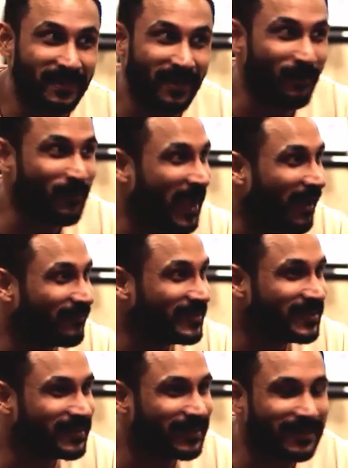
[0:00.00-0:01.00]
Now we
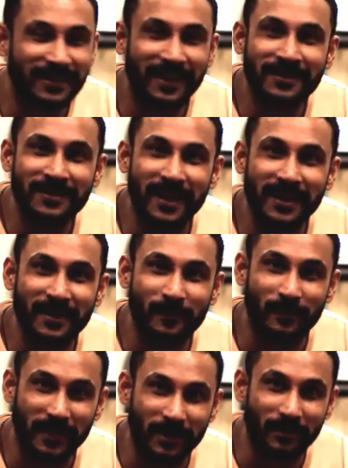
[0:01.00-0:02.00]
haven't done any
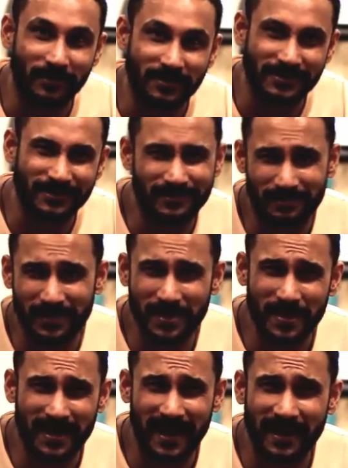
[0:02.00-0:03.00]
videos,
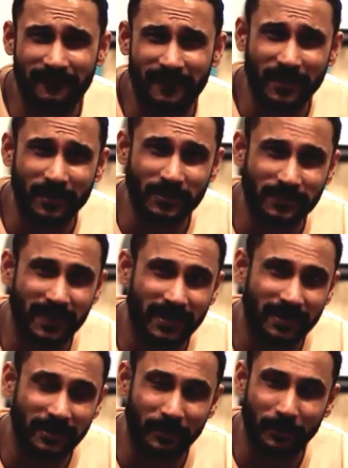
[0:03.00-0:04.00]
my live videos
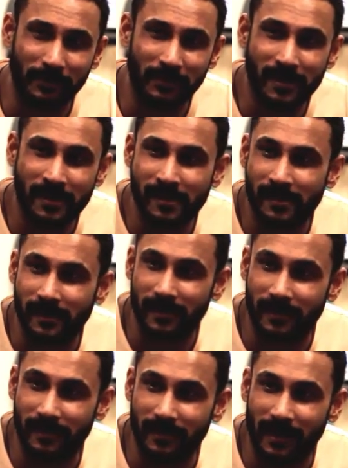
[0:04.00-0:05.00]
wherein
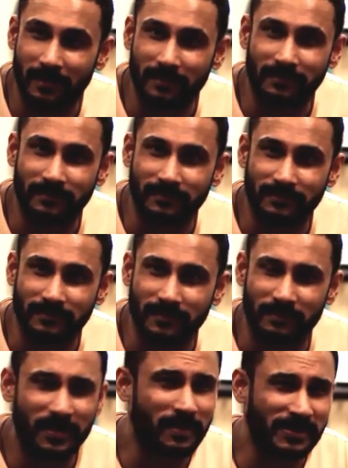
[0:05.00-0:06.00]
I'm
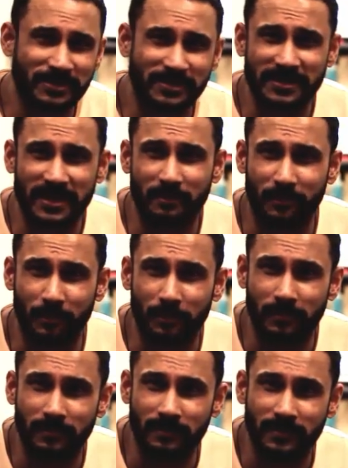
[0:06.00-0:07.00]
pretty much in the same
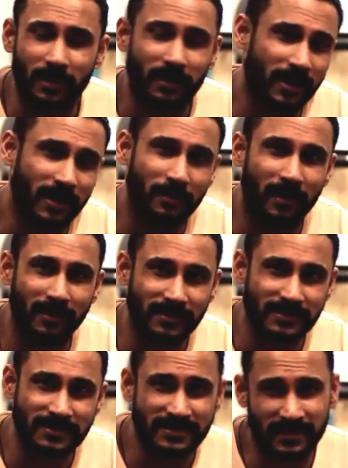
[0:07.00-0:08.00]
room talking
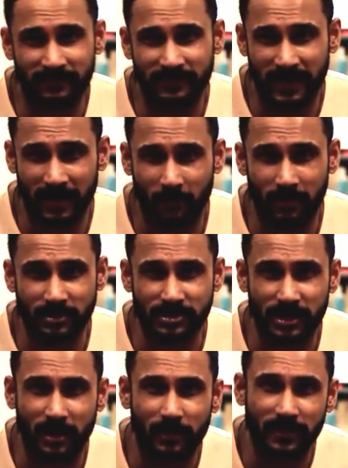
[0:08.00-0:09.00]
about stuff that I want to
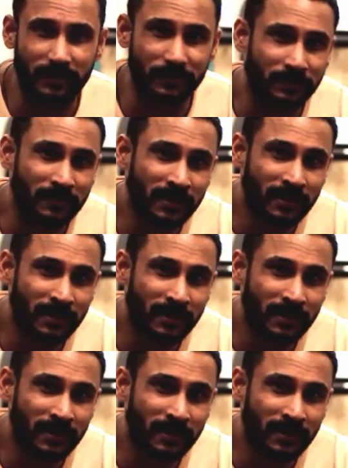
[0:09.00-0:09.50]
share with you.